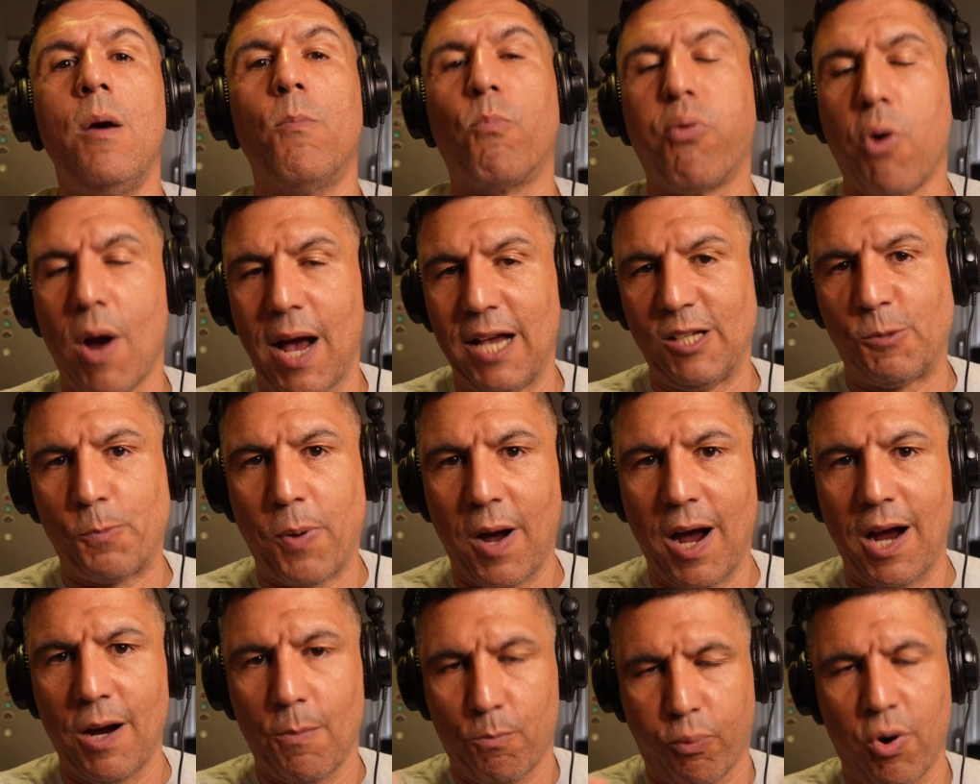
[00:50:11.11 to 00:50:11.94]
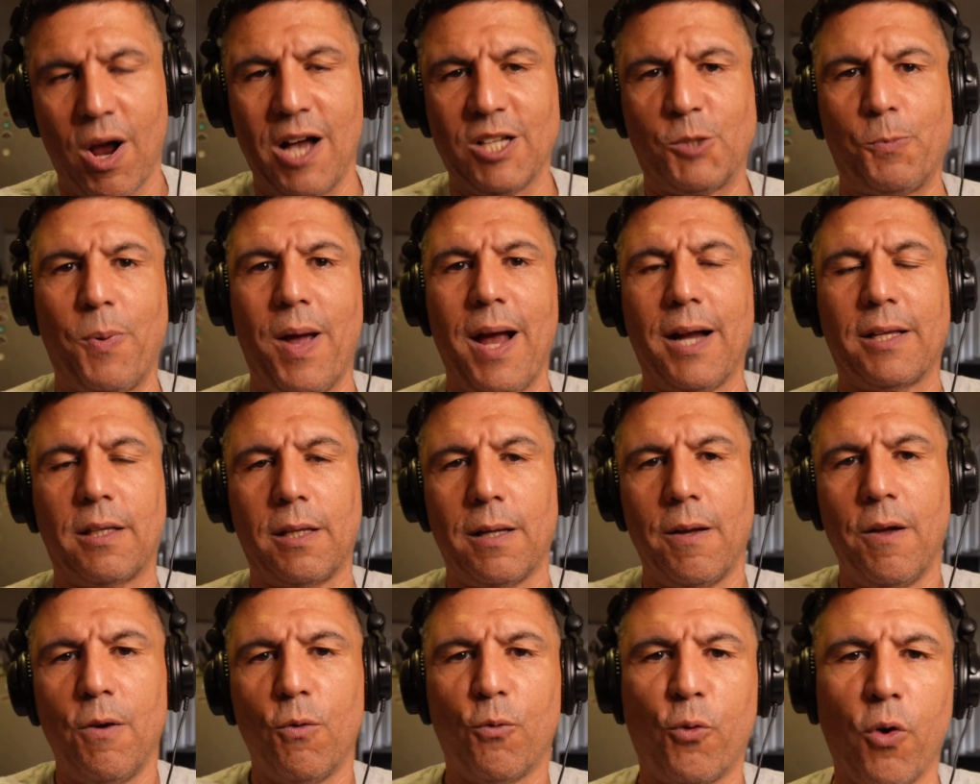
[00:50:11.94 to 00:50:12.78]
prize
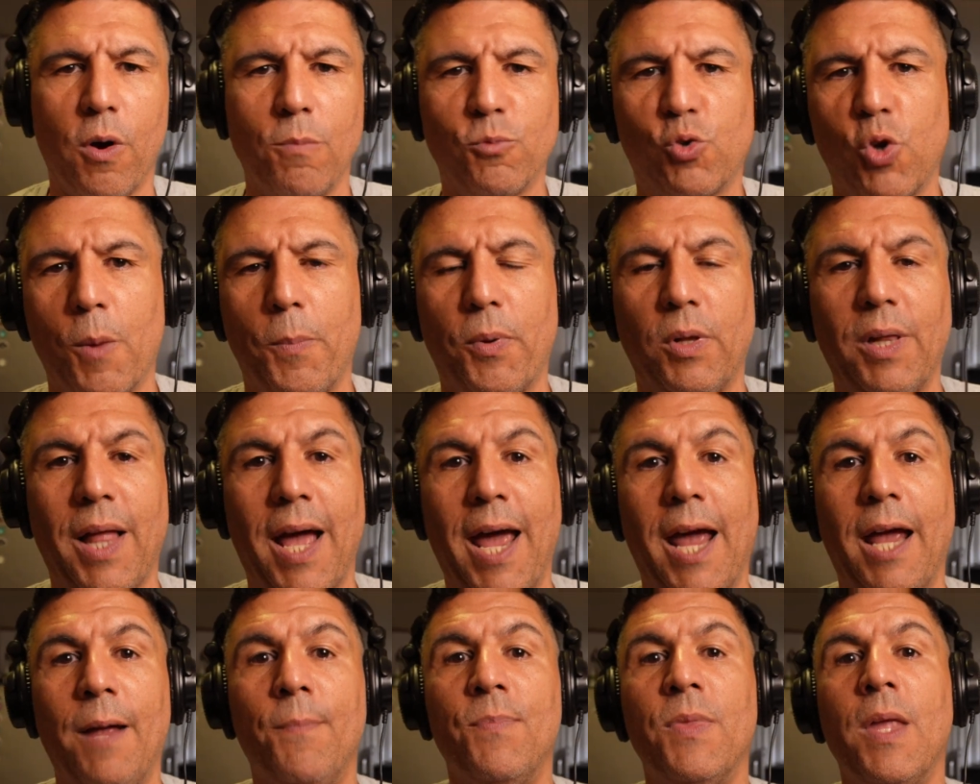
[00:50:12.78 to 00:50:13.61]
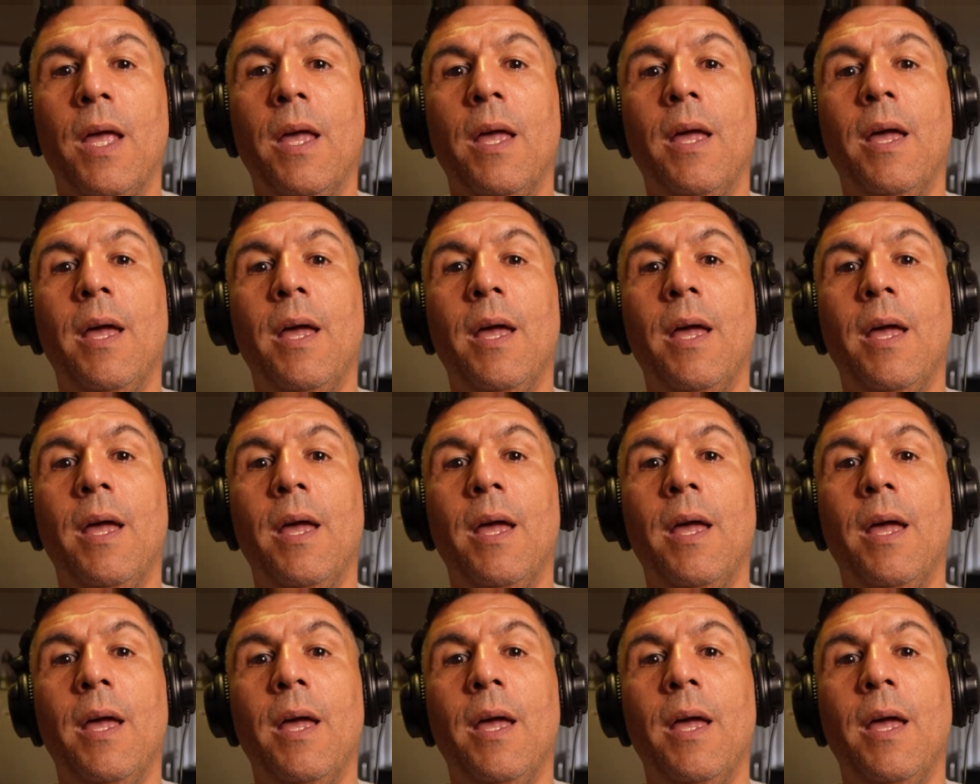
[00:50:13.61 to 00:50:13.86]
prospect from triple A,